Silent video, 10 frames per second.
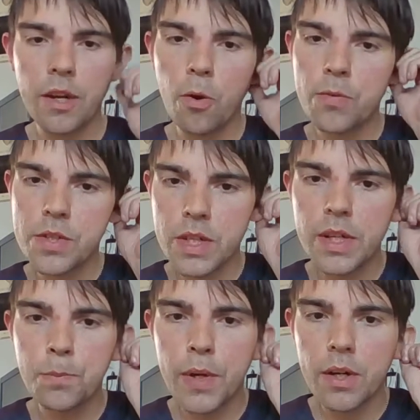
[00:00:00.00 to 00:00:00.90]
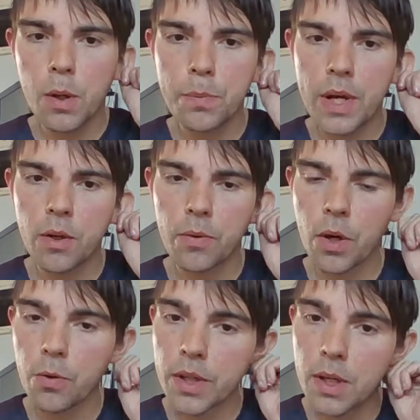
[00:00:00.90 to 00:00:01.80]
obviously being our backup
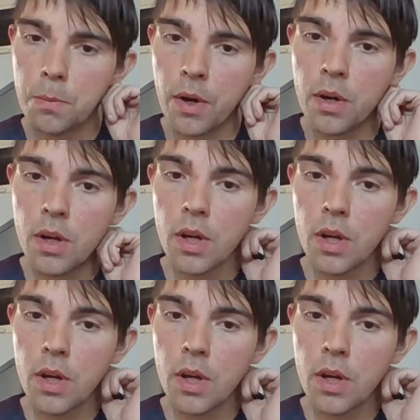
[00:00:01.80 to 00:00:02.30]
goalkeeper.